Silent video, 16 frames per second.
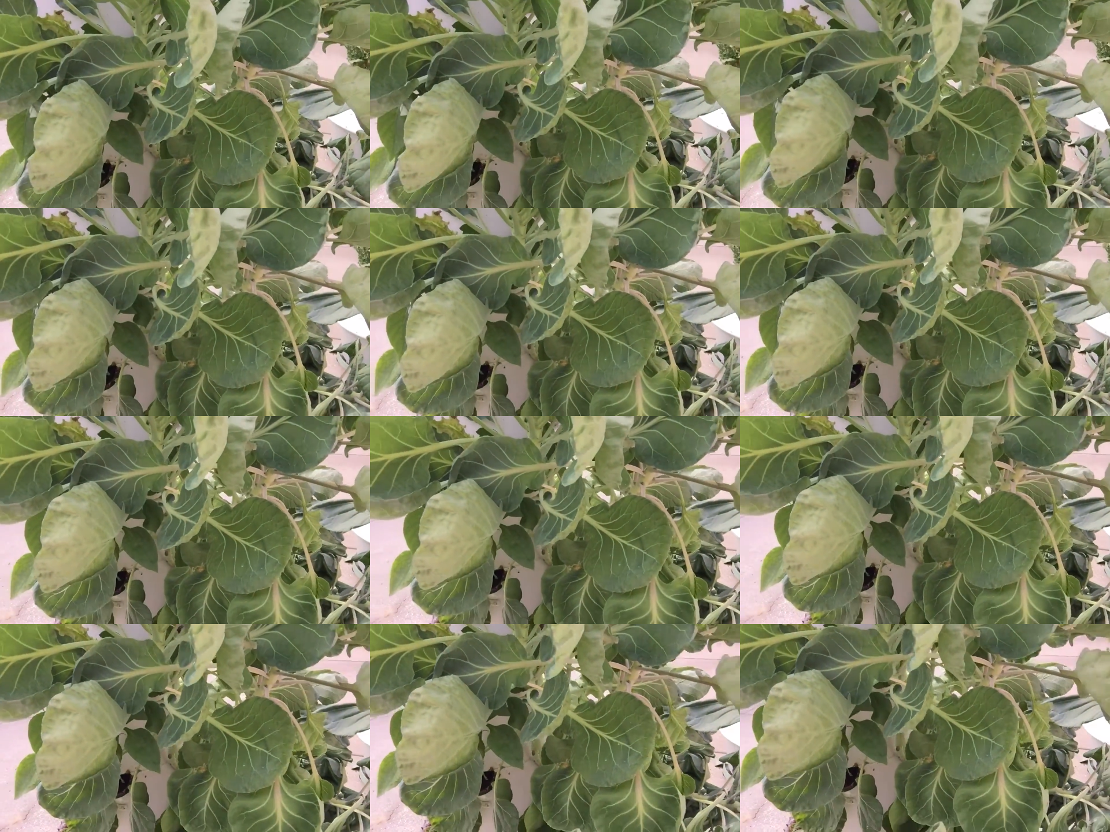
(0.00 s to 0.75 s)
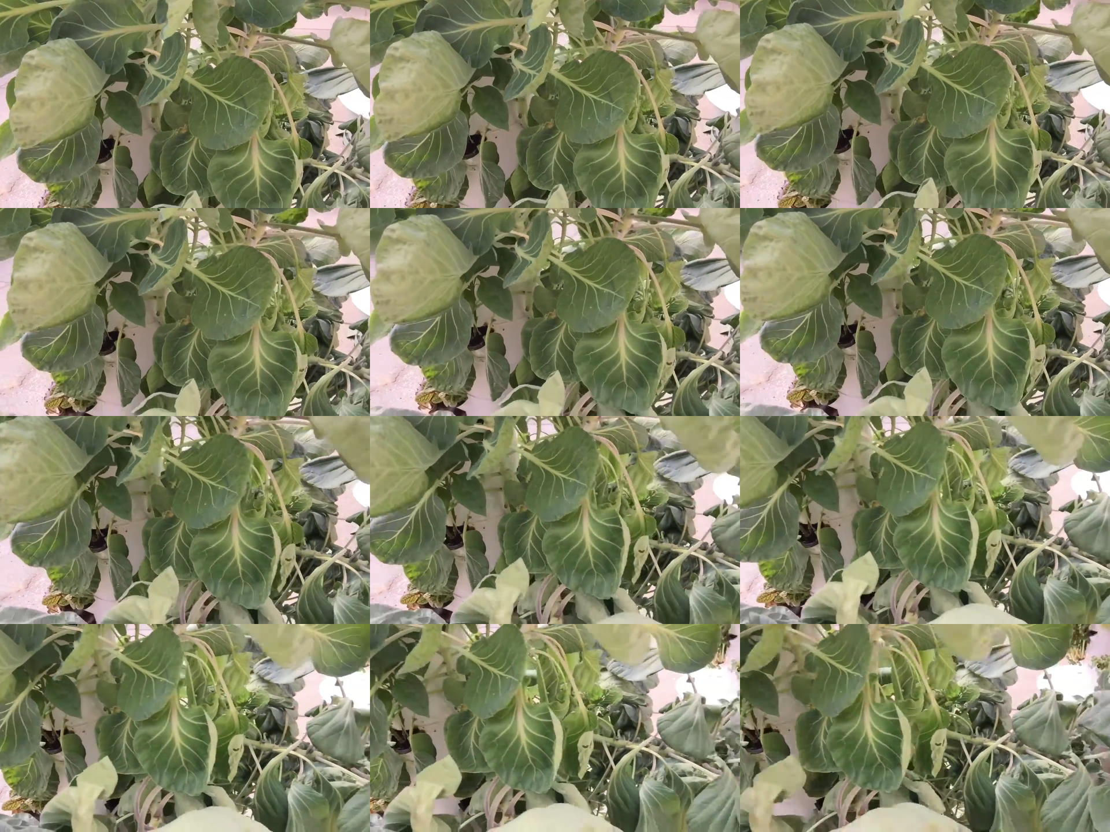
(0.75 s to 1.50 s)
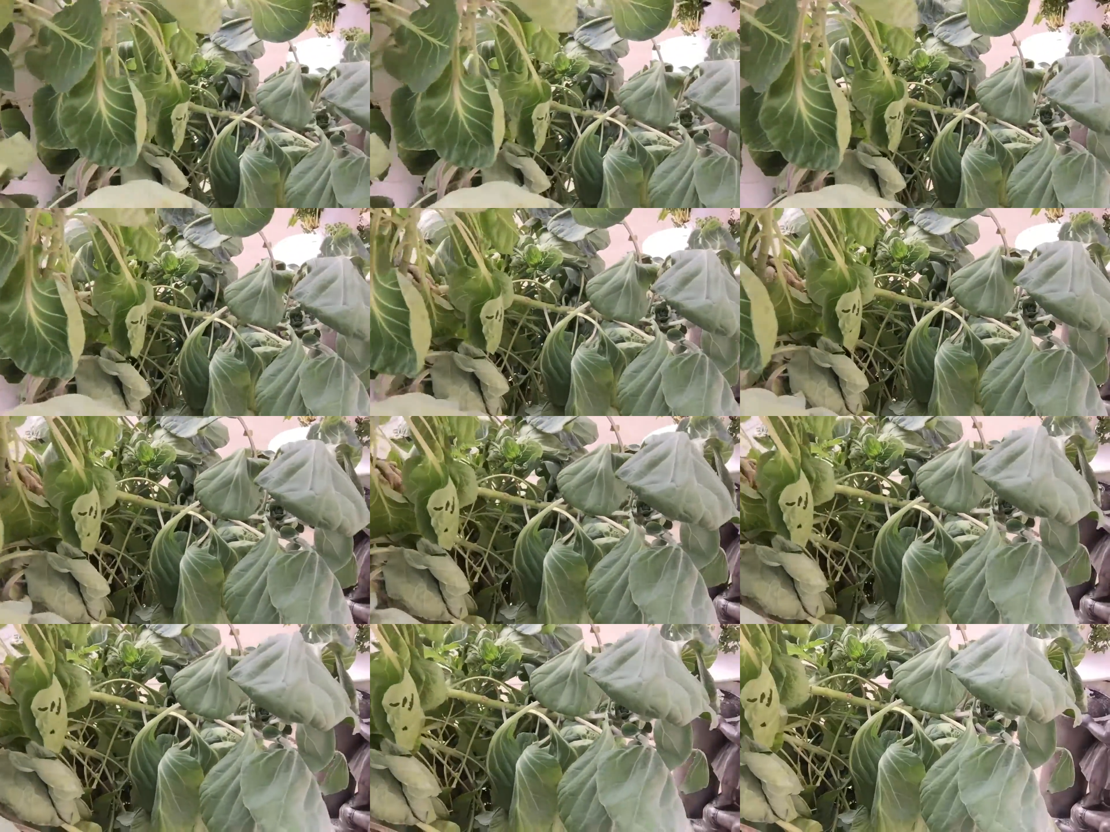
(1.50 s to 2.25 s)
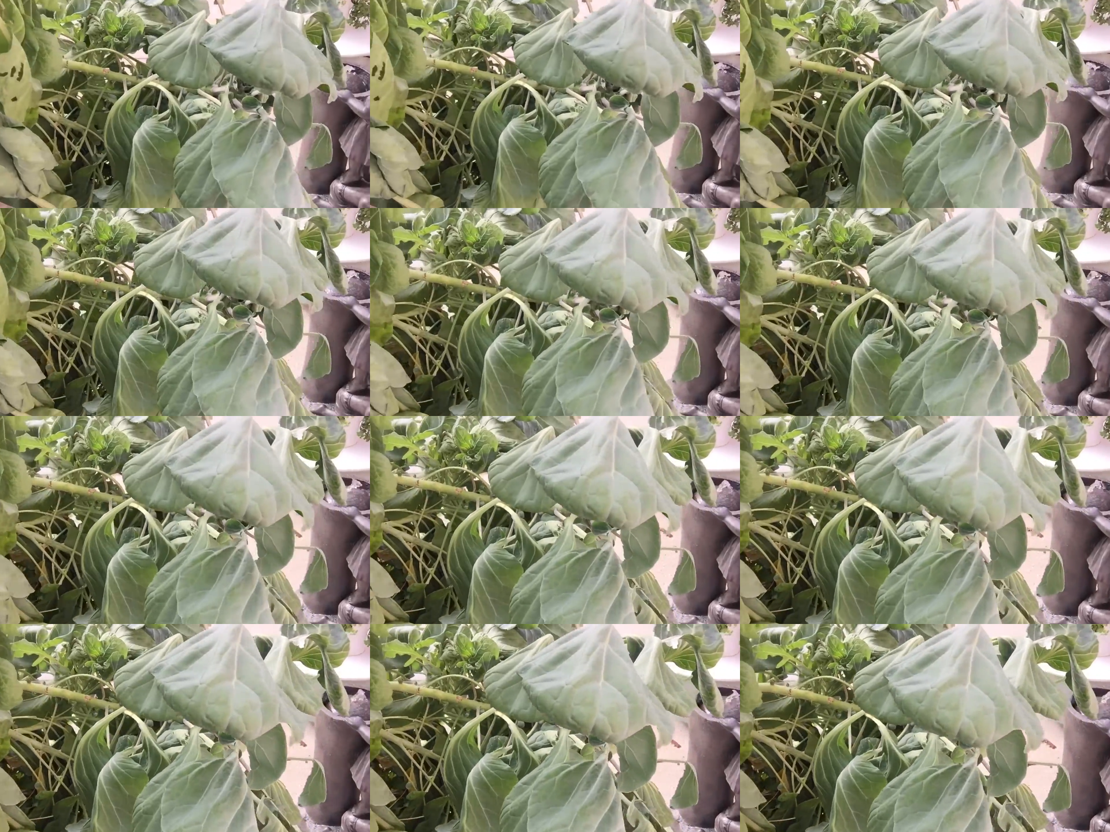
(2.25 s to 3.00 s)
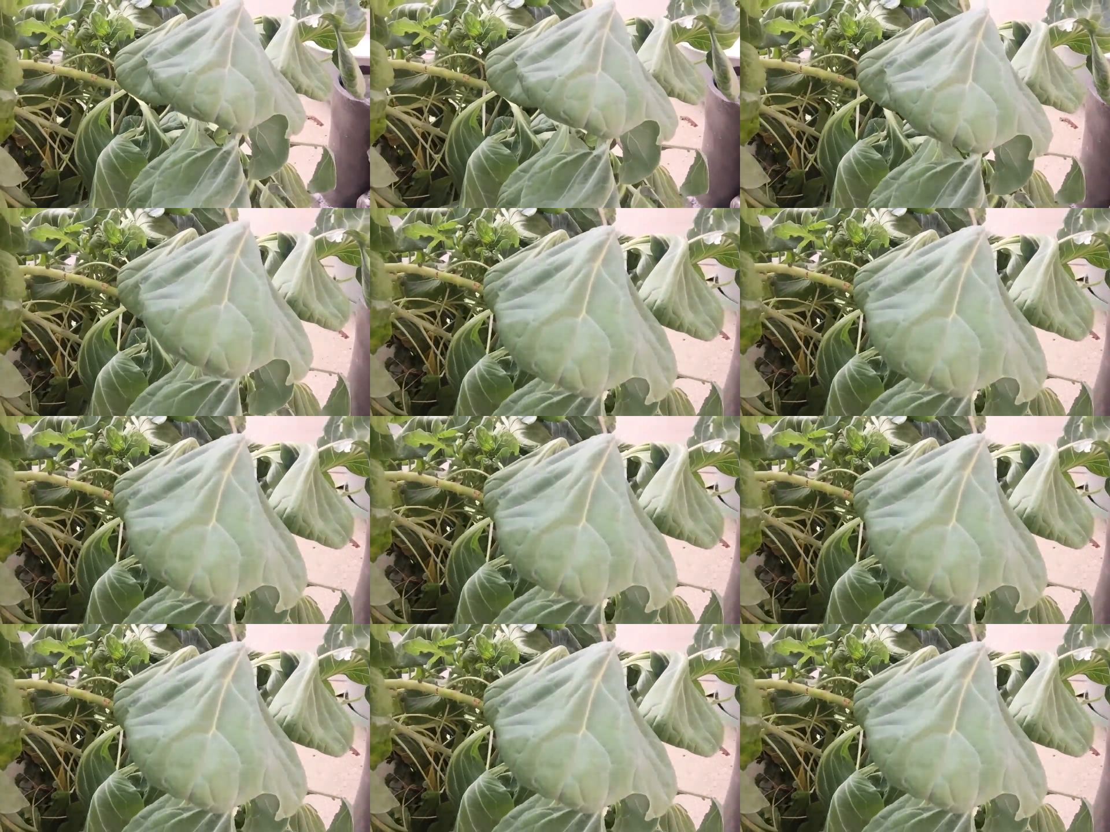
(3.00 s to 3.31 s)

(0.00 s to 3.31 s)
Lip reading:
[unreadable: no face in view]